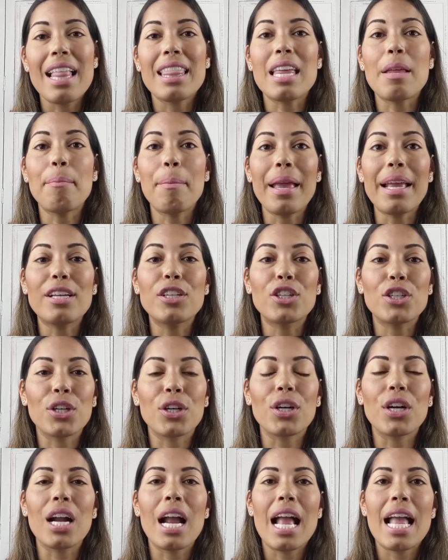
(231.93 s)
then make
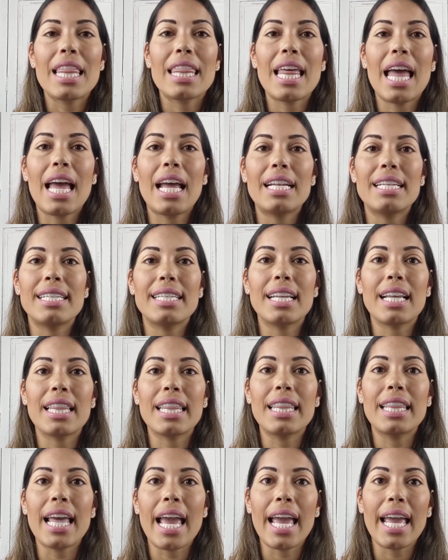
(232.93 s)
sure that
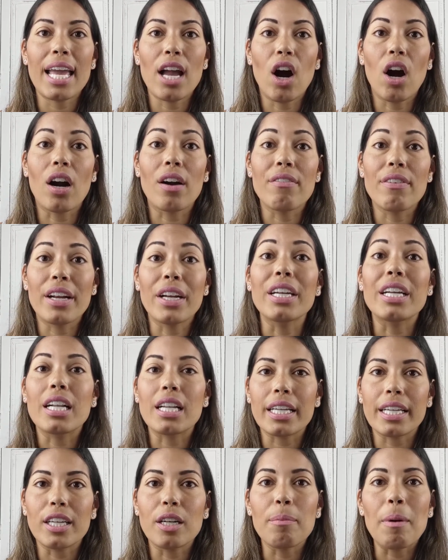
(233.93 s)
they are very
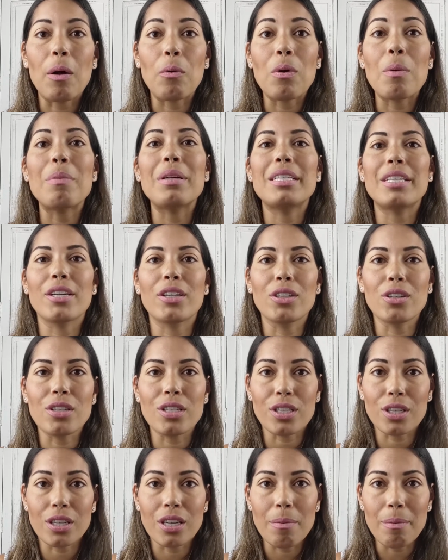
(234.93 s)
clear about what materials
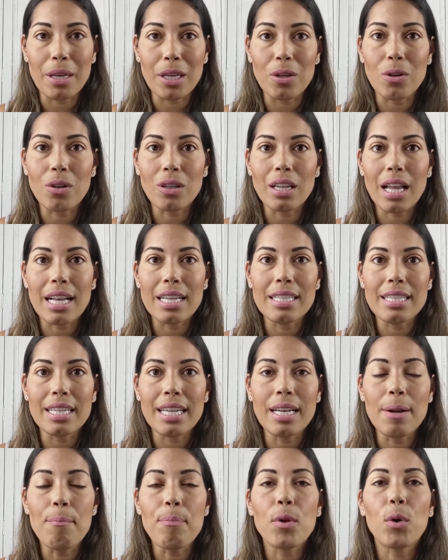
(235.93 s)
they're going to be
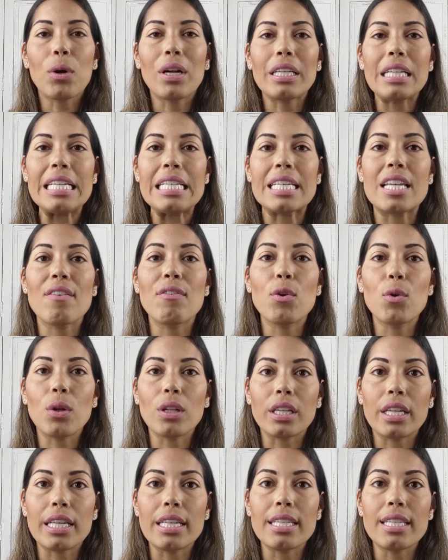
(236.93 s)
utilizing, or at least give you a
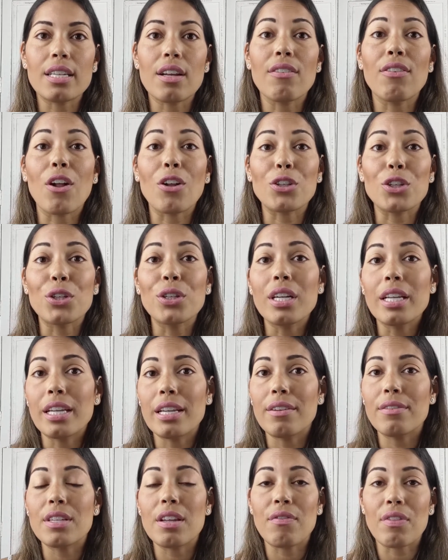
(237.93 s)
list of
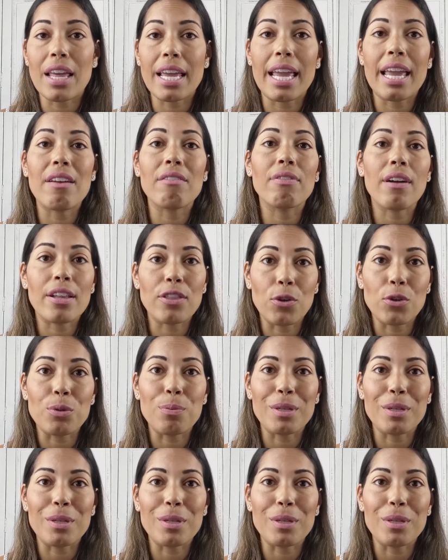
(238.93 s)
alternatives if they can't find those